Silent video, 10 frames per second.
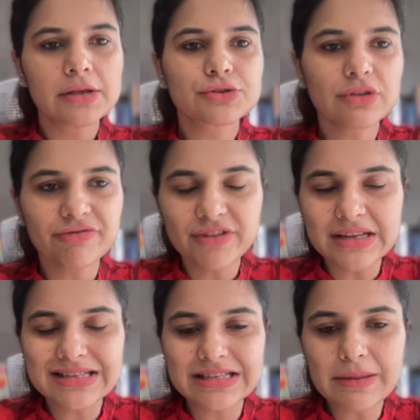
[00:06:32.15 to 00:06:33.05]
So the
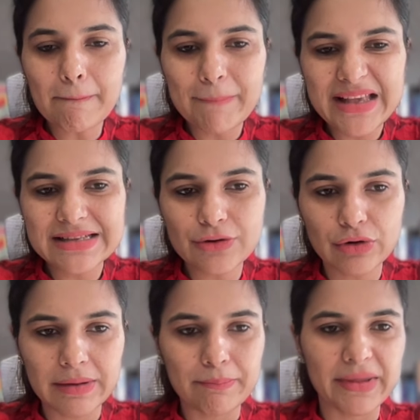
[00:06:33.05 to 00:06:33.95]
first is the
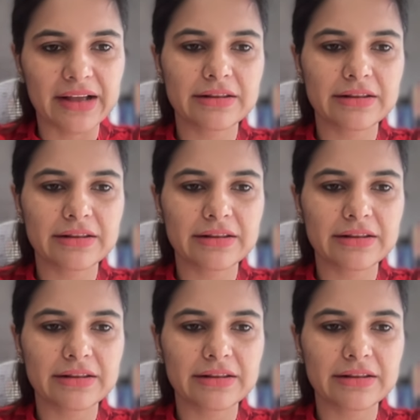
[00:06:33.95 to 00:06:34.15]
mesolimbic.